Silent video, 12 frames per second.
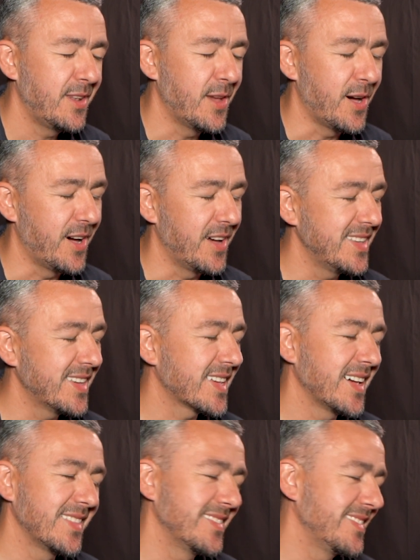No, you
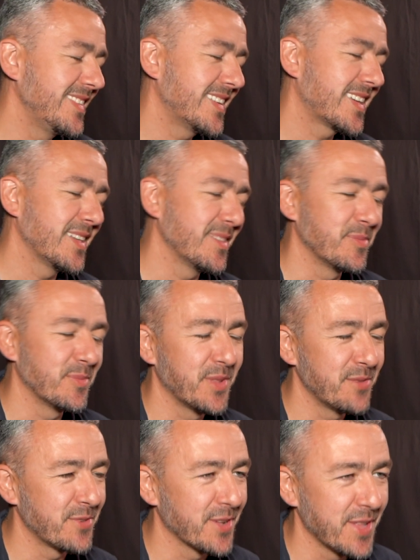can't. You can't
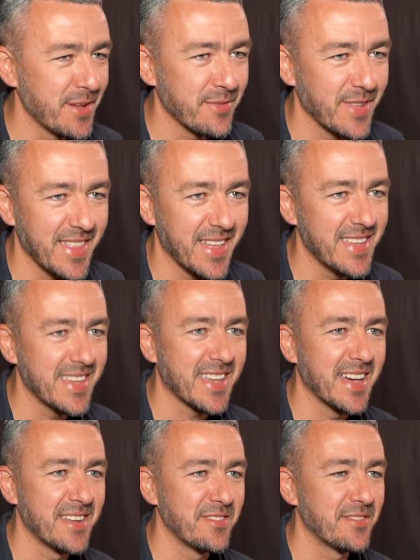live your life like that. You
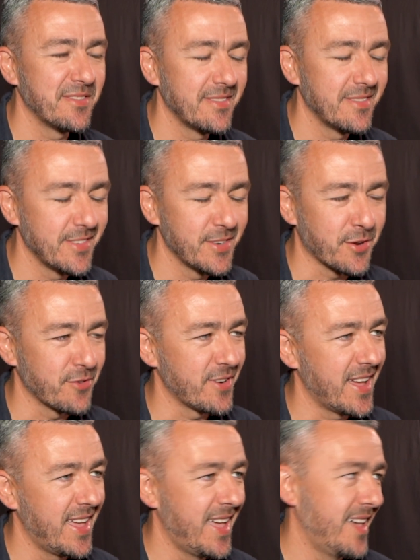can't
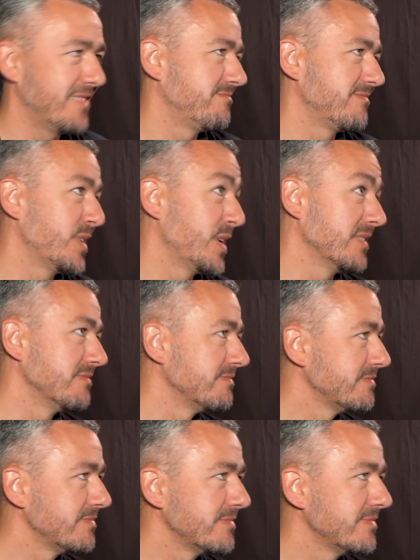regret.
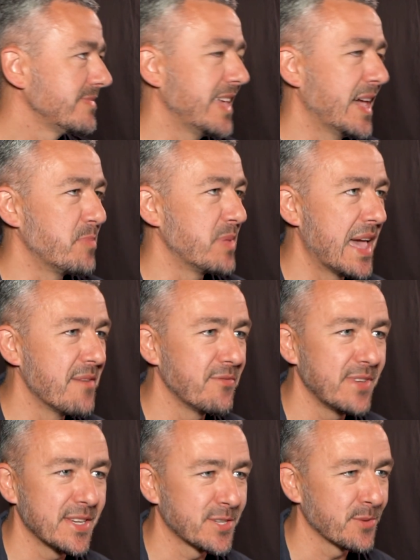Be
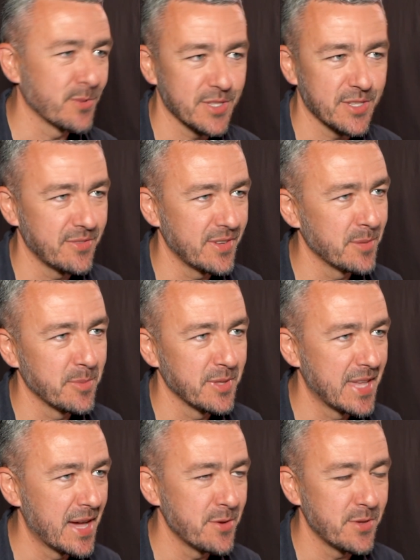envious of what's available
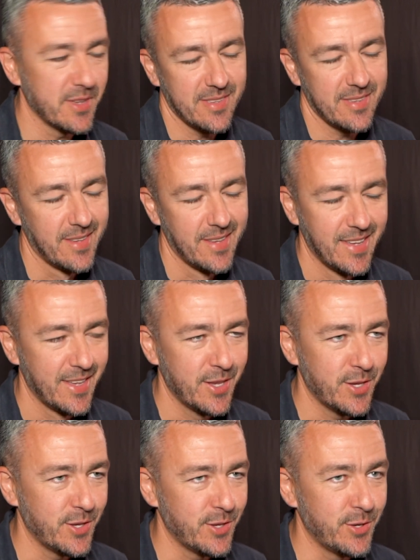now.
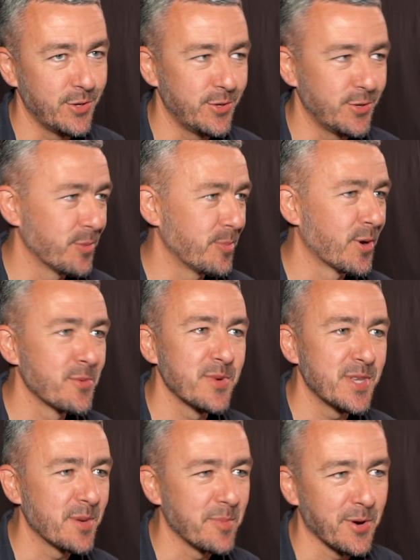You're born
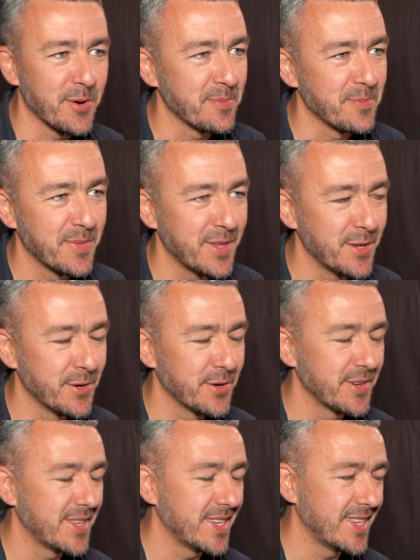when you're born. You know,
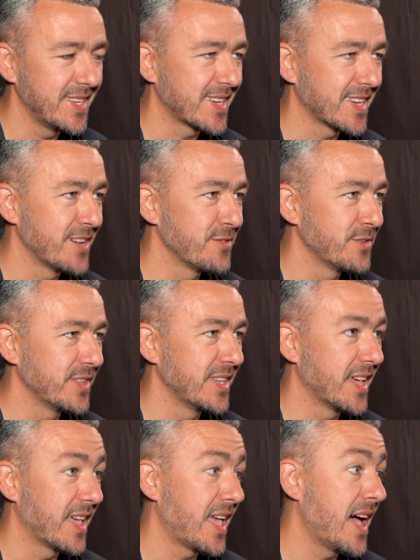you can't
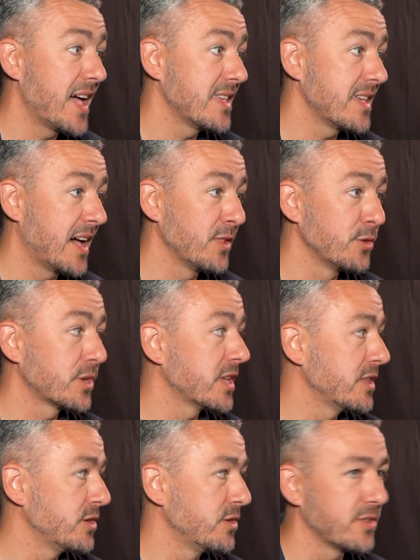really. I look
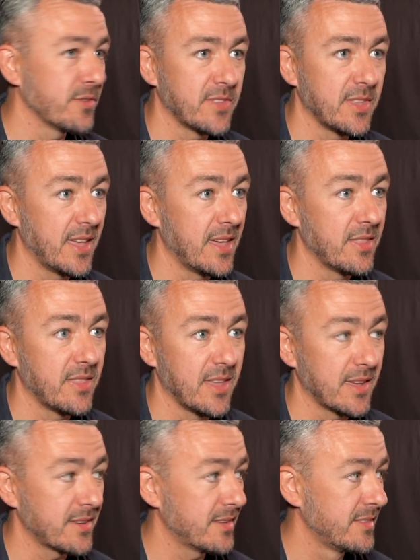at the youth of today and think,